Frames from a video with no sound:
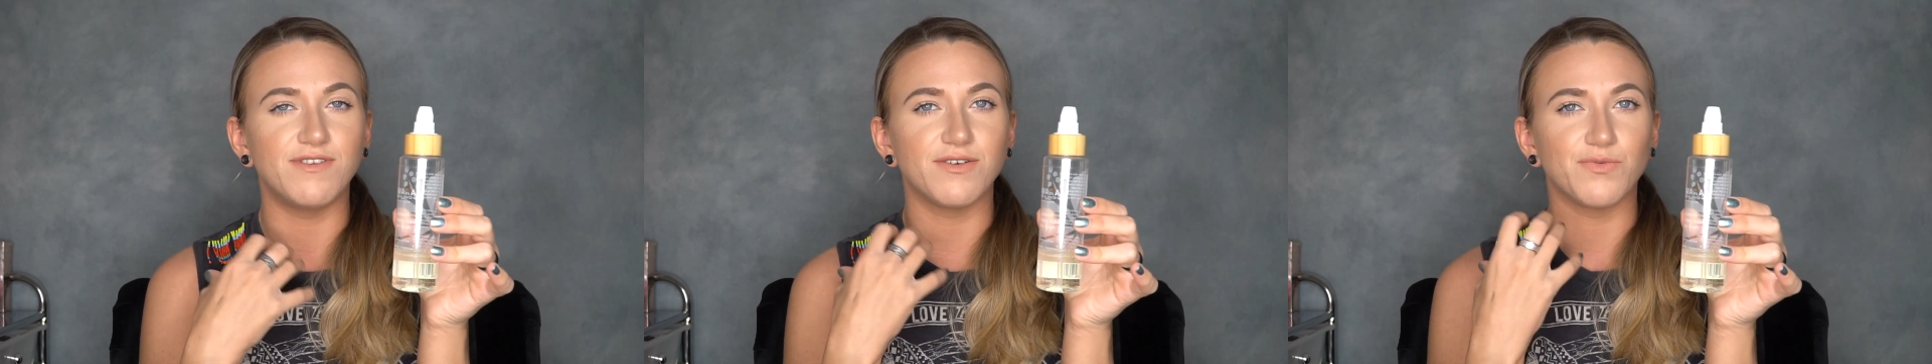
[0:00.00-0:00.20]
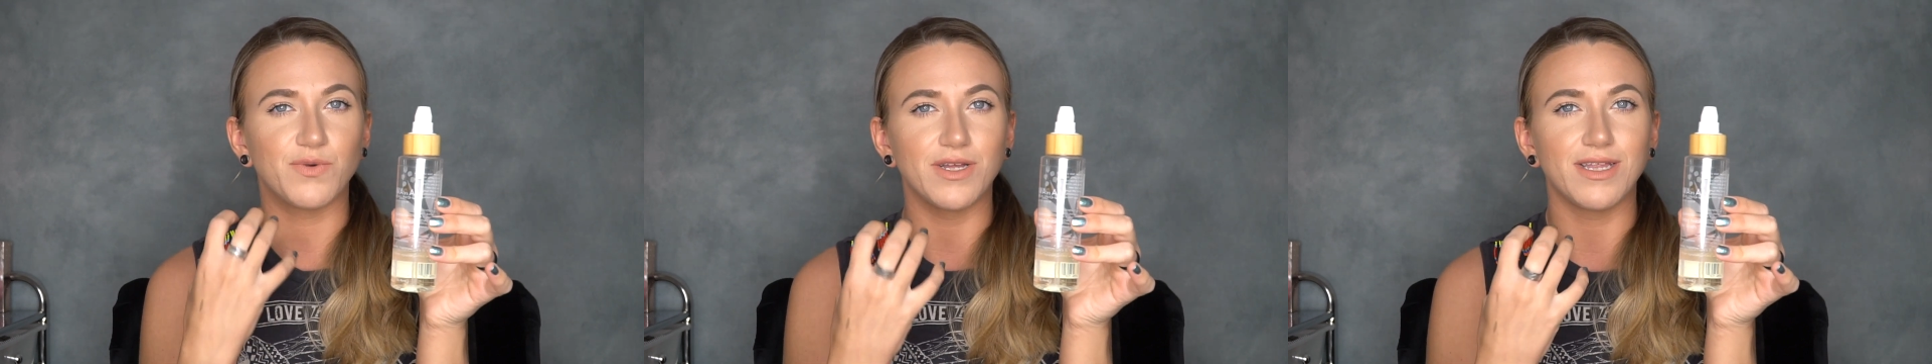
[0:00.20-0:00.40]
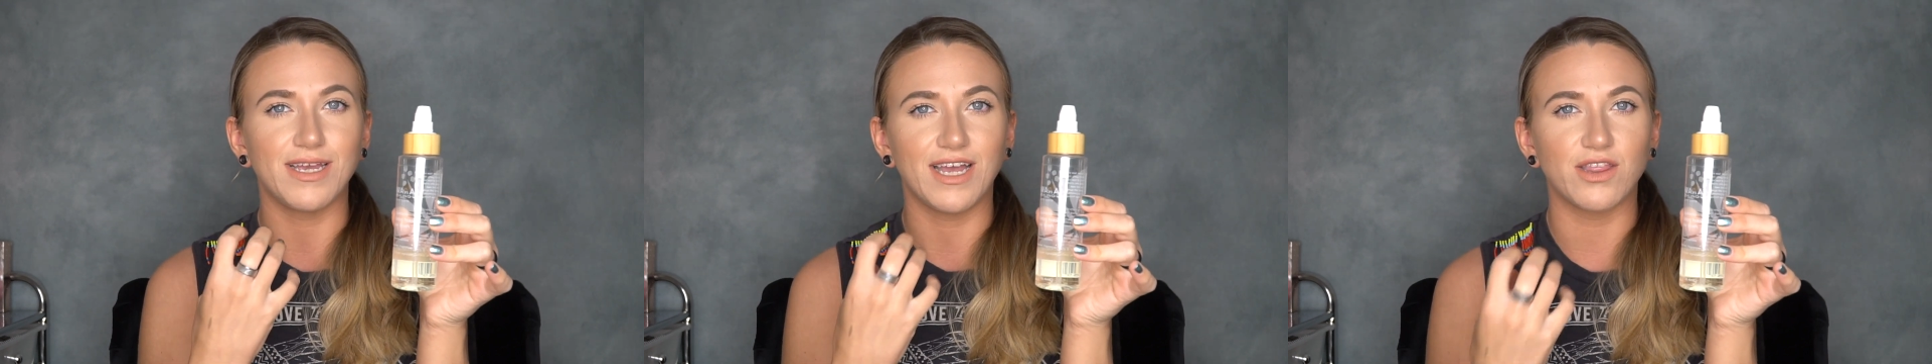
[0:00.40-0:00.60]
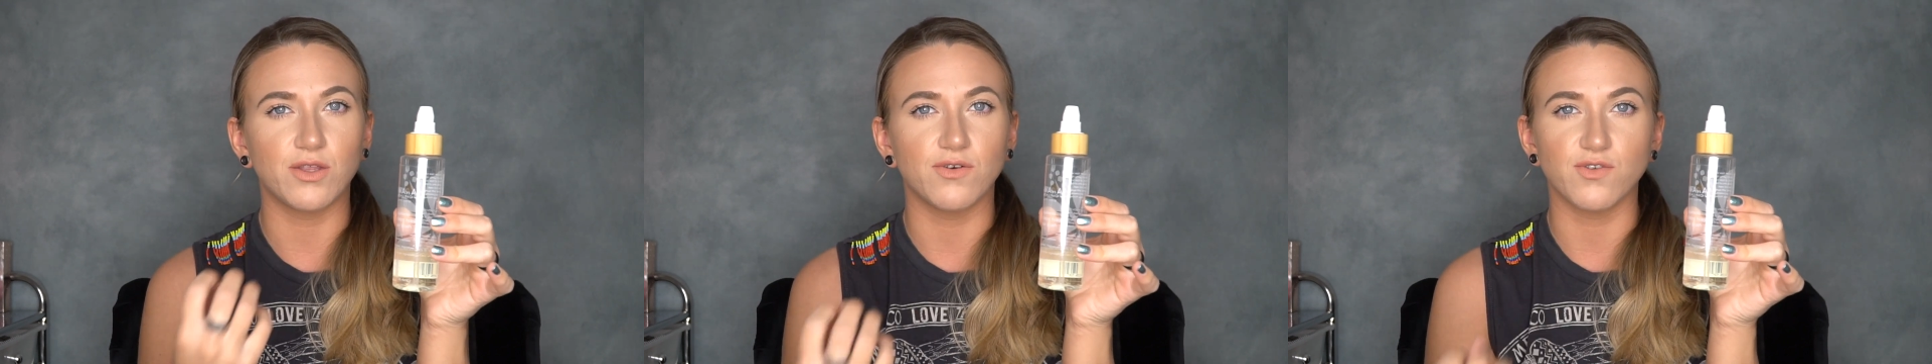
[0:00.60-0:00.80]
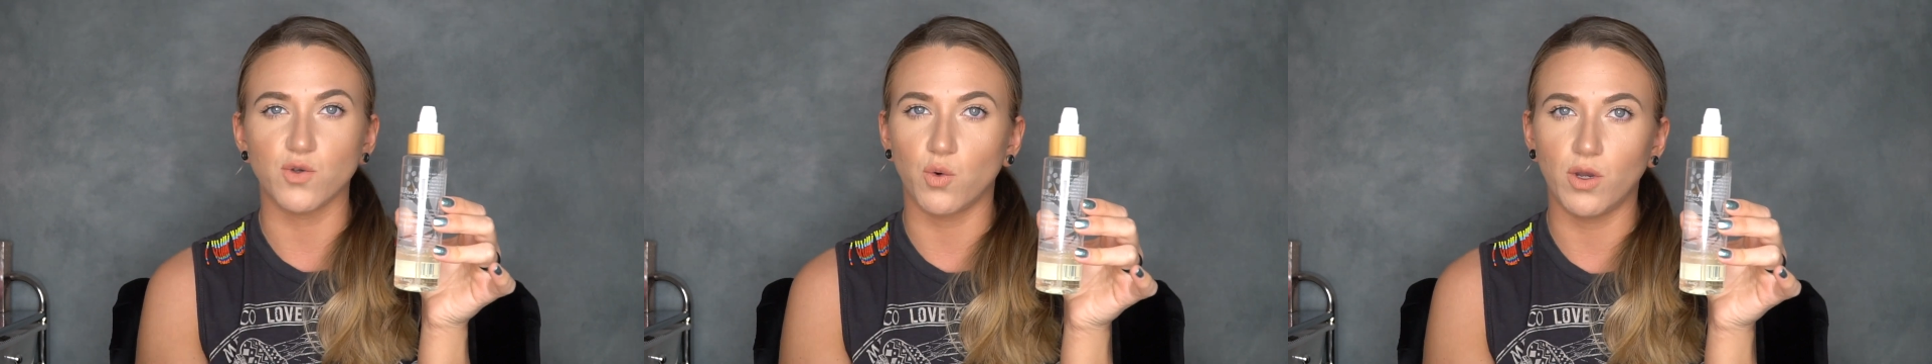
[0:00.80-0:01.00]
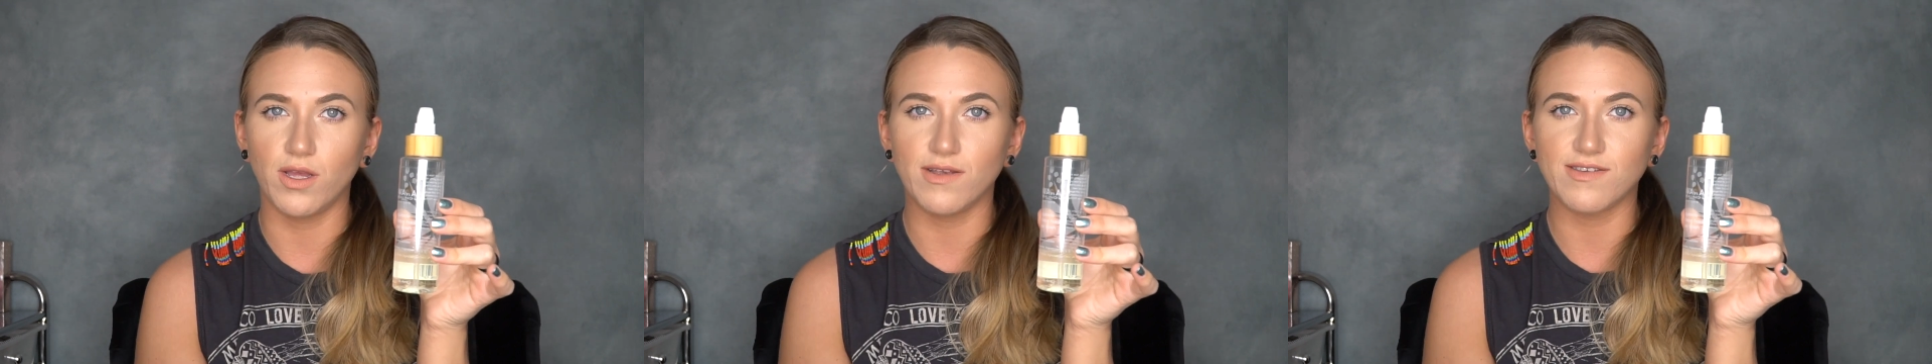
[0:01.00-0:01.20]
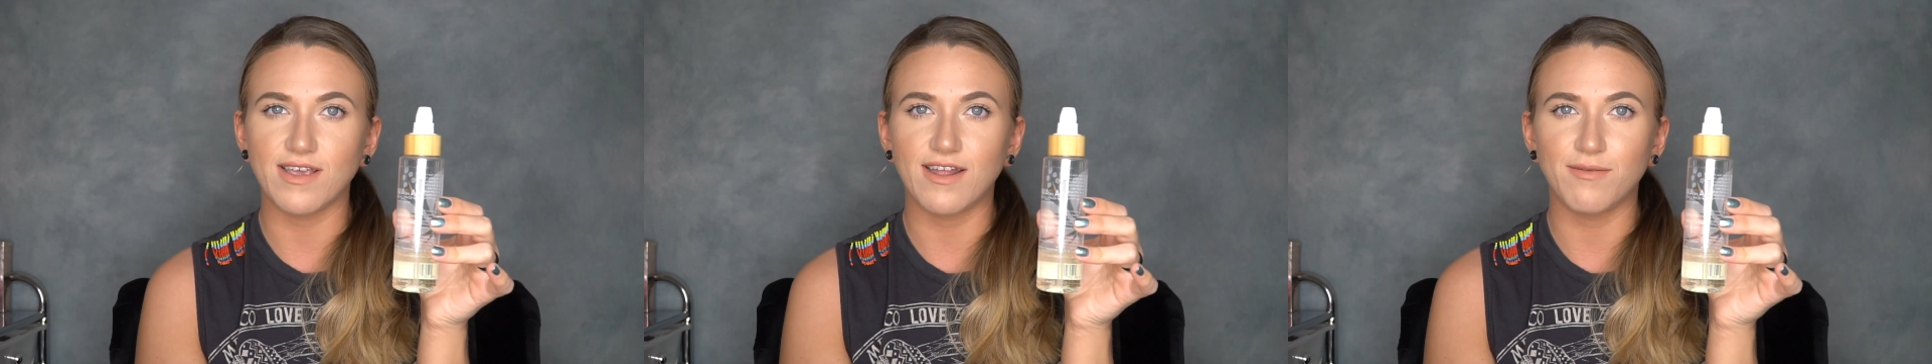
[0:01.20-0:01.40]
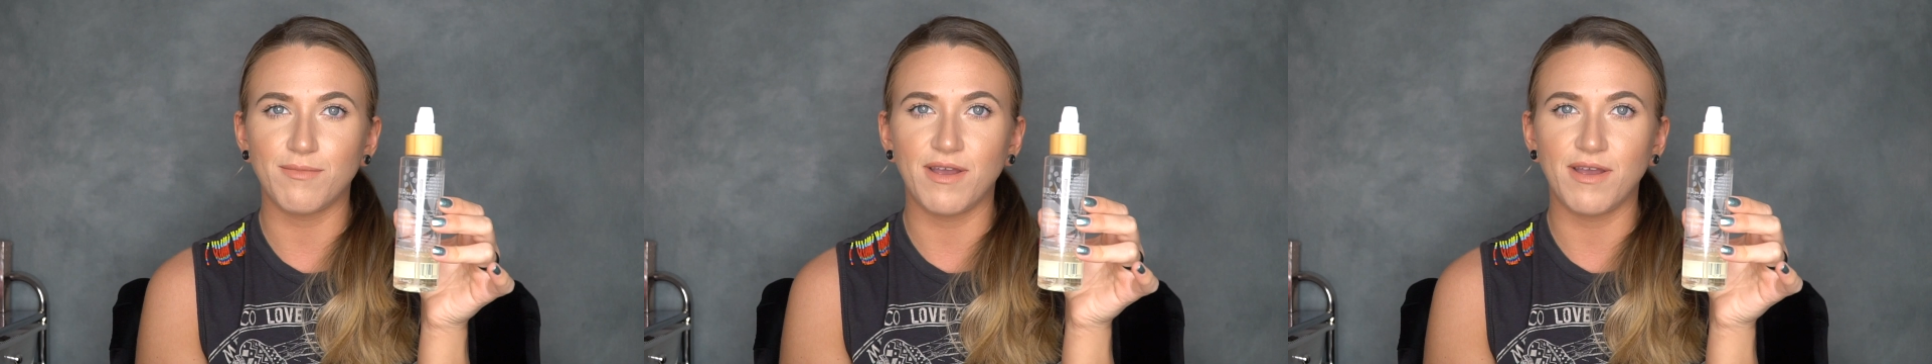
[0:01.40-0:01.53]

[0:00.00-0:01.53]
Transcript: to really get those oils out of